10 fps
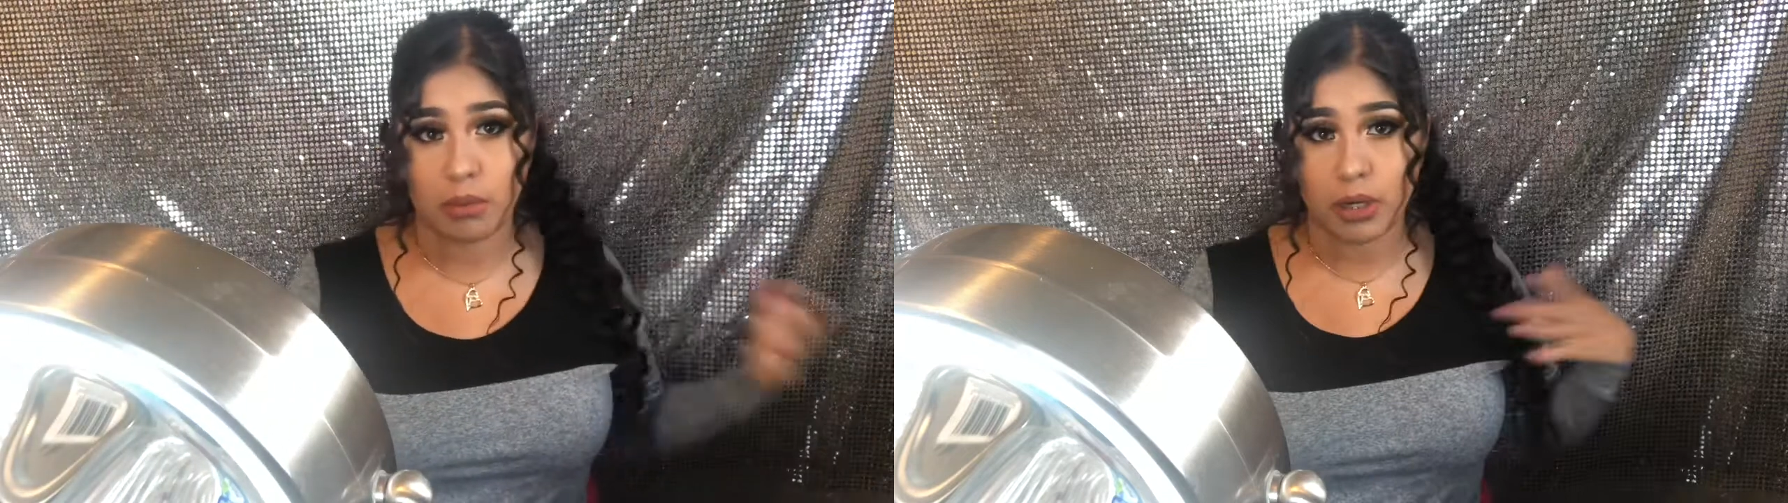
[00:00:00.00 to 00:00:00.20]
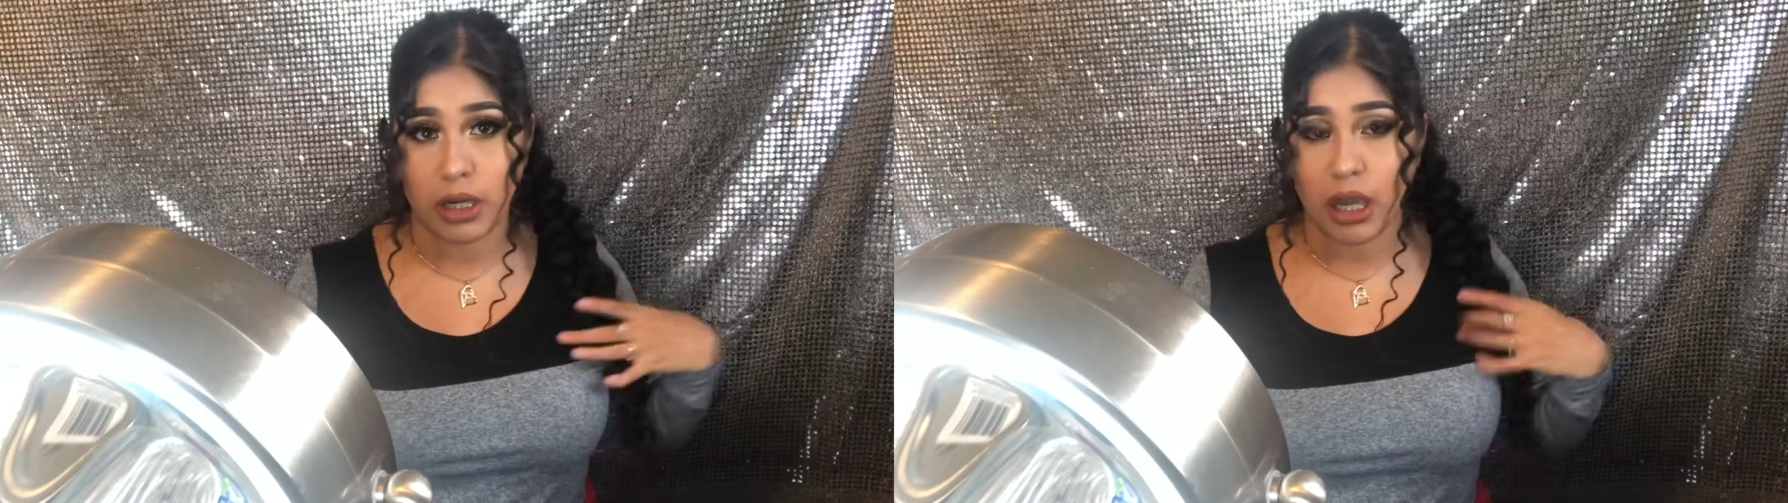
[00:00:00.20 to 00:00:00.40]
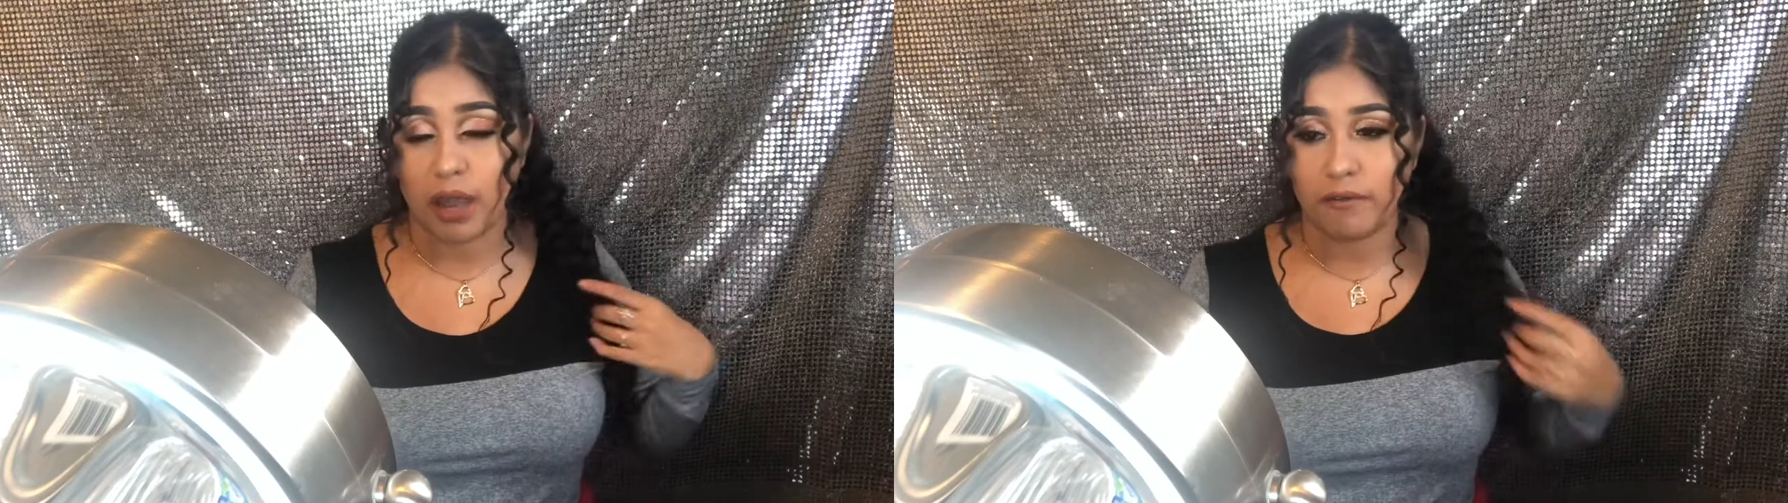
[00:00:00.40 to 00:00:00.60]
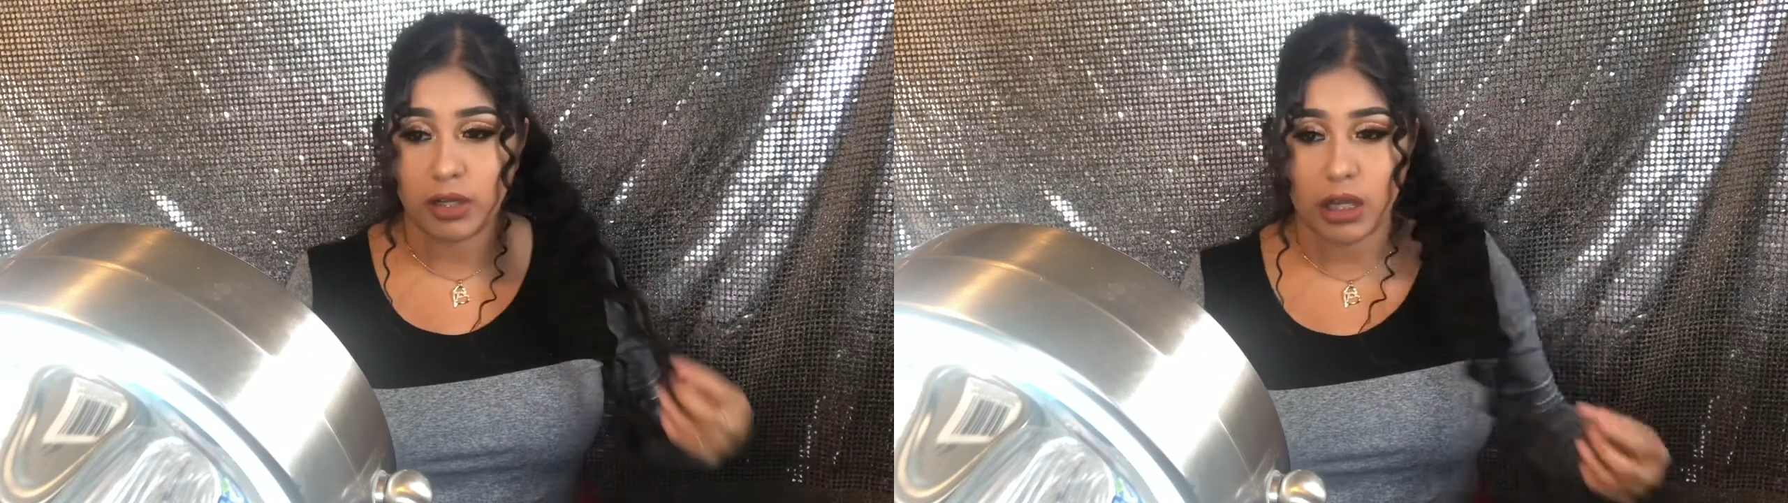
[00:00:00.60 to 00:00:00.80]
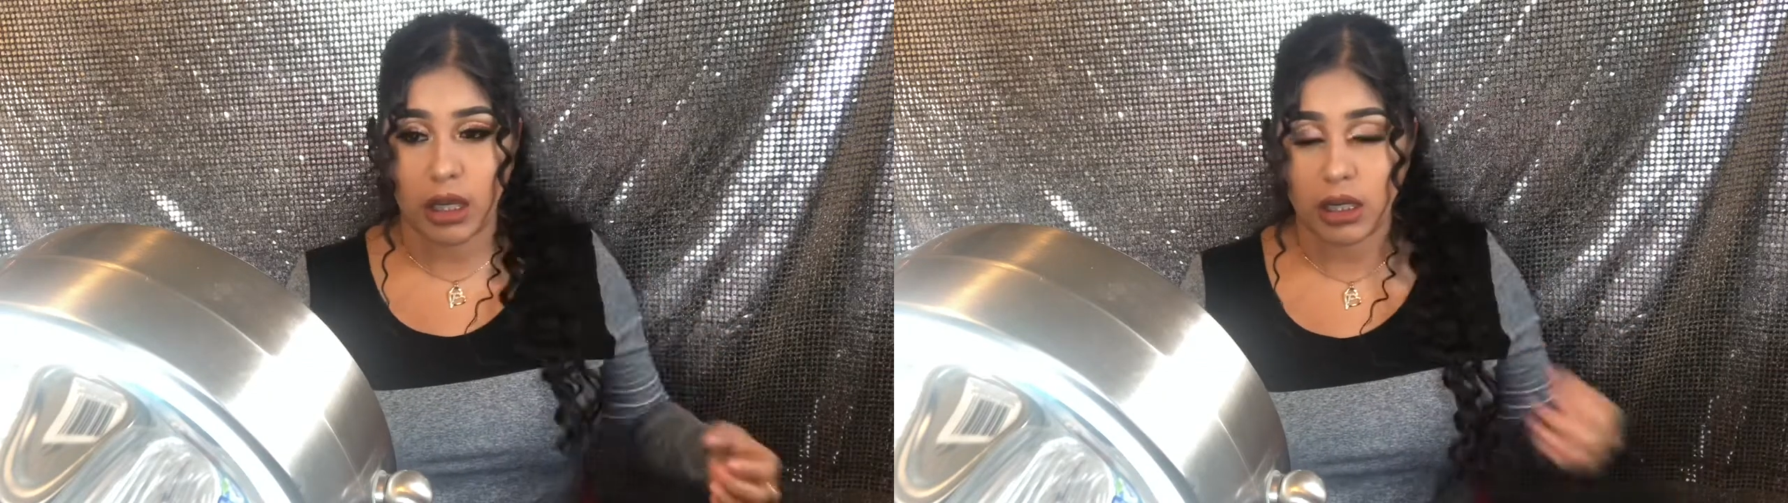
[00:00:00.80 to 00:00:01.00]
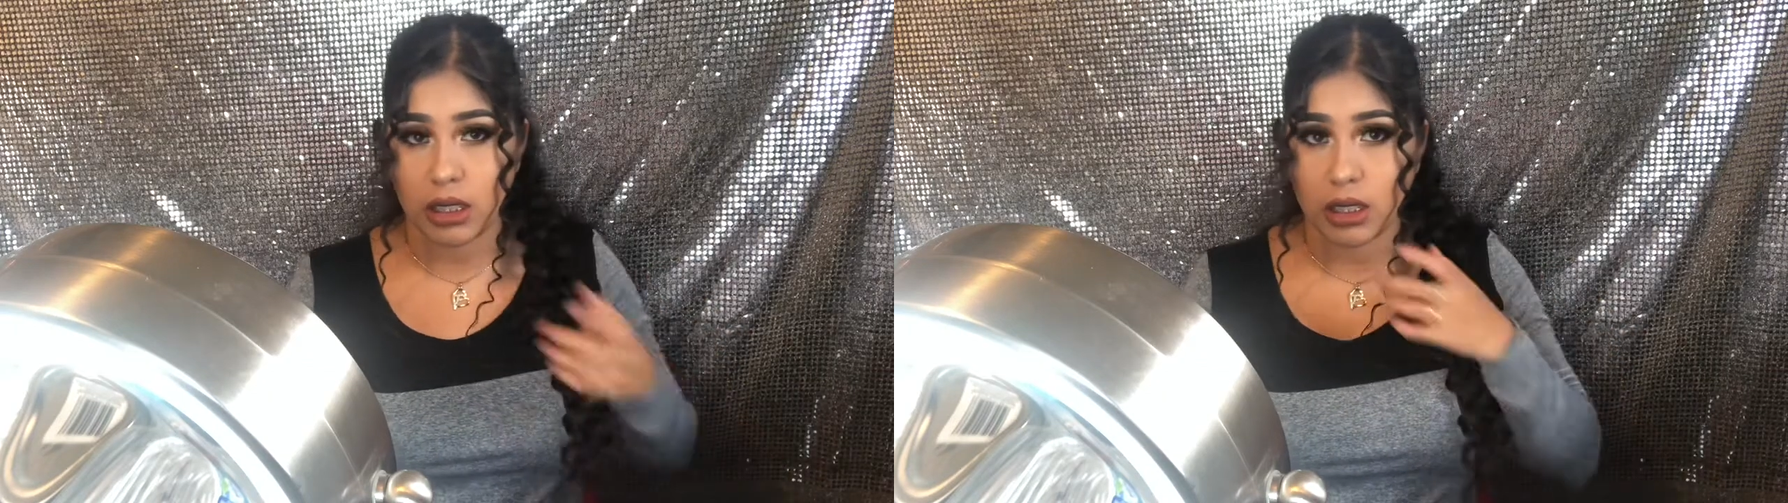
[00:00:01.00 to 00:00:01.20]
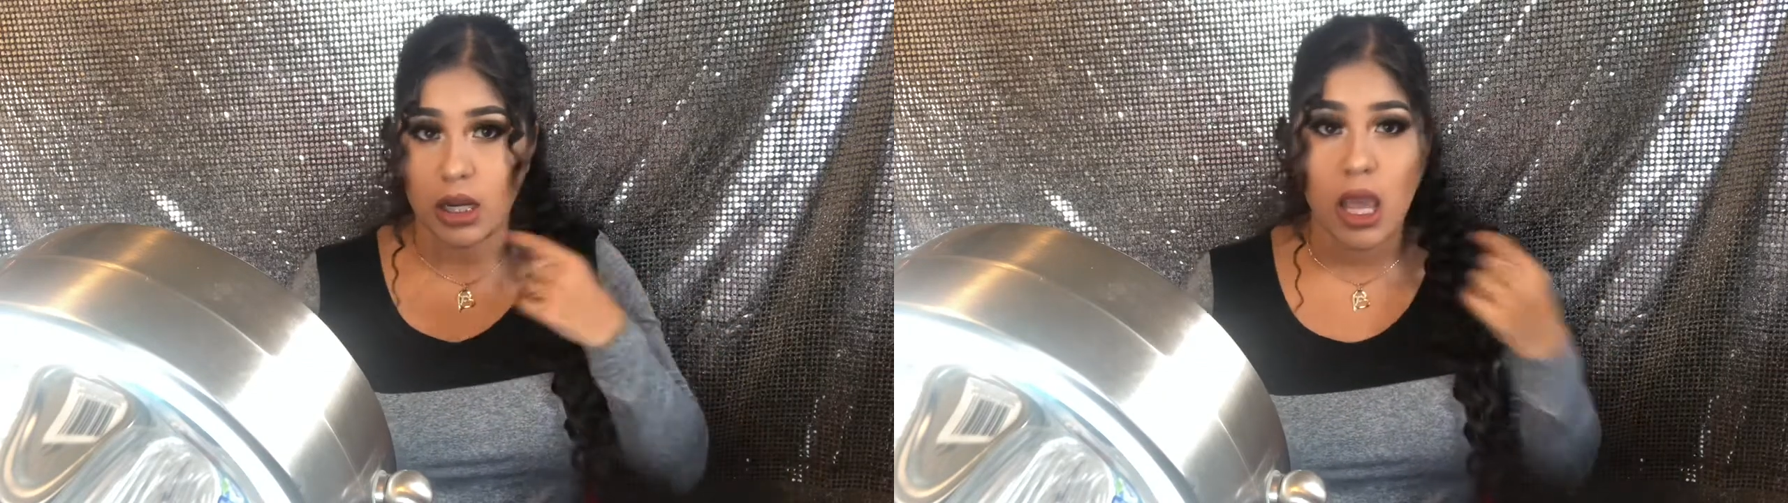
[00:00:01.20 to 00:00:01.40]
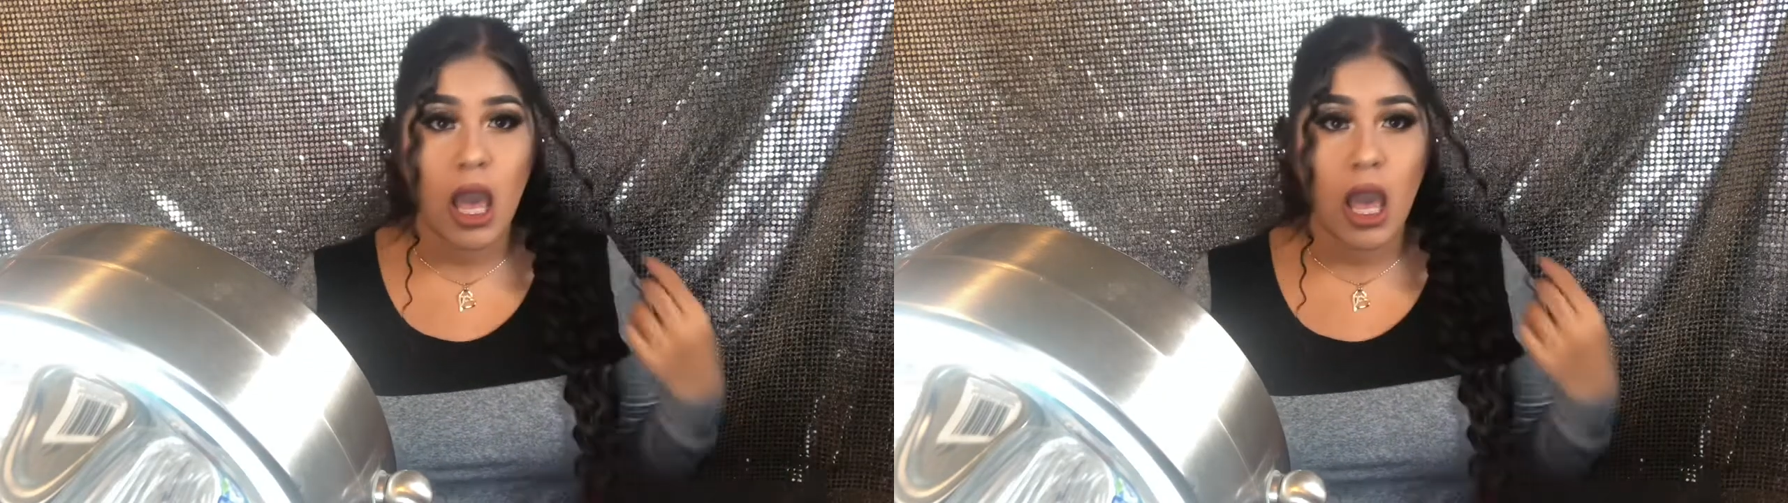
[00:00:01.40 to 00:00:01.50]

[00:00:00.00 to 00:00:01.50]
pretty. I feel like it did.